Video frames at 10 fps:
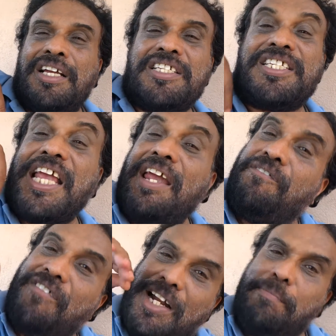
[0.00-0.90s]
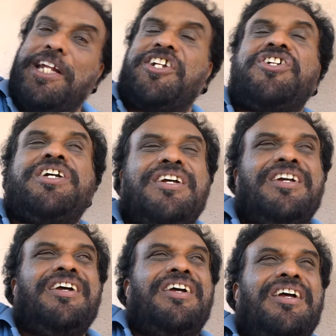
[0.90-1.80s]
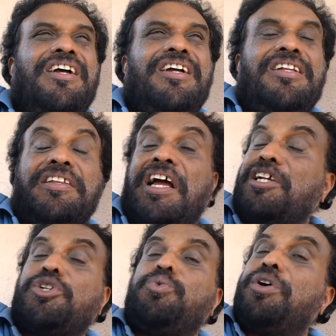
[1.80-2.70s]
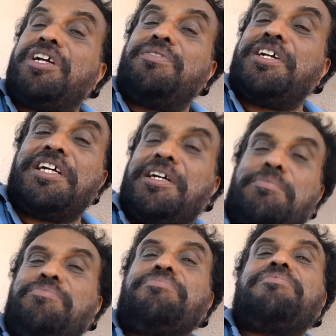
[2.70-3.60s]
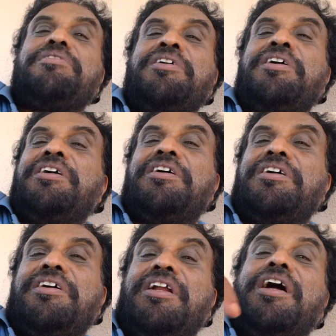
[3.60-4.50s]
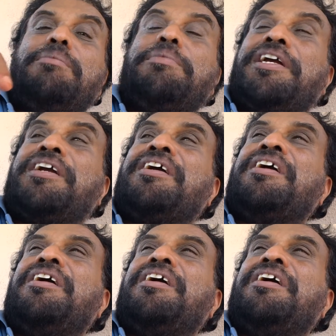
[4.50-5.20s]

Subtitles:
the safe limit. That is very, very alarming.